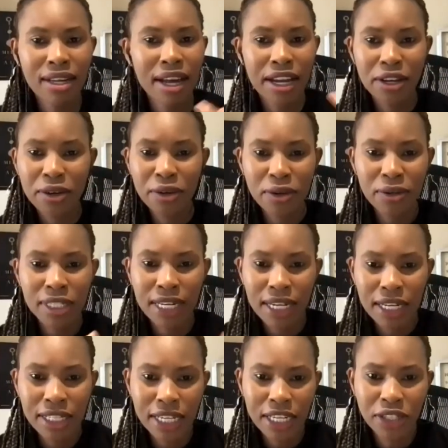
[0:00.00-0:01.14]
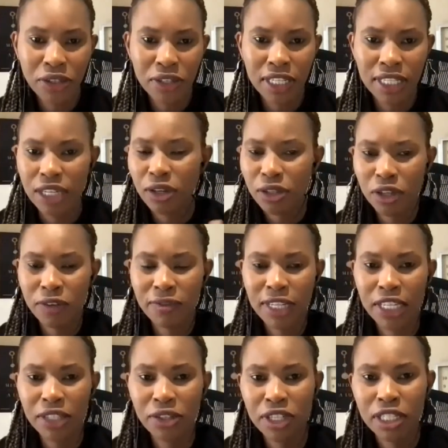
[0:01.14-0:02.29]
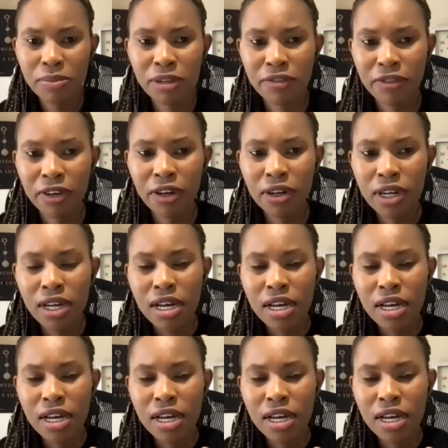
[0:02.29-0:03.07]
I know Dana touched on it, and also you've touched on it before.